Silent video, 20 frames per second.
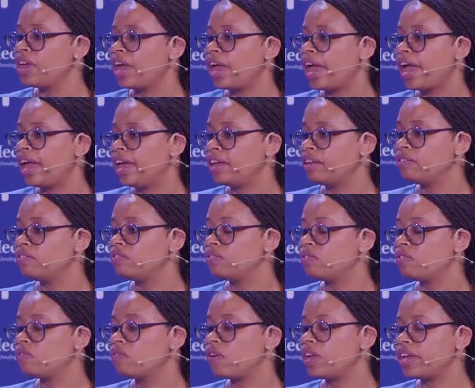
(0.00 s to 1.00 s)
And
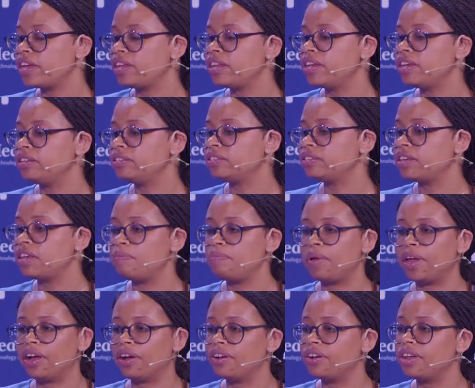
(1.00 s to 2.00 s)
it is
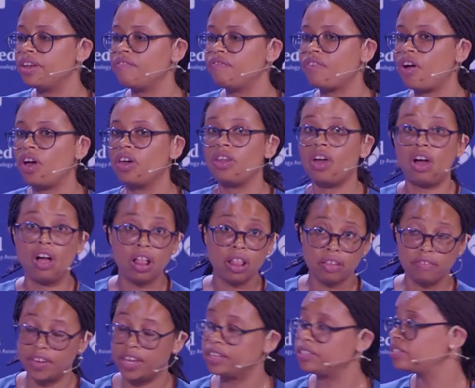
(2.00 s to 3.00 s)
imperative on all
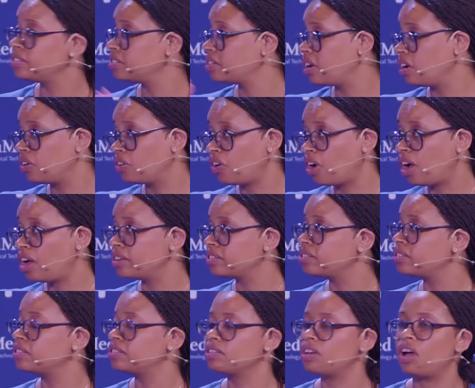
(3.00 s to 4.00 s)
of us
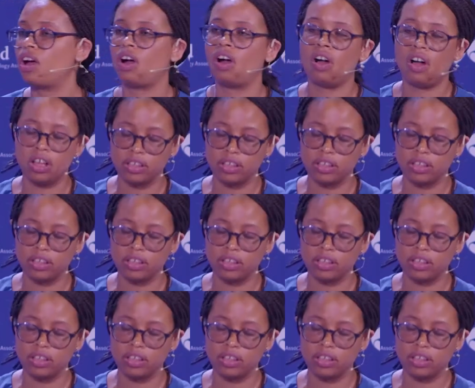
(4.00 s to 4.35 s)
across all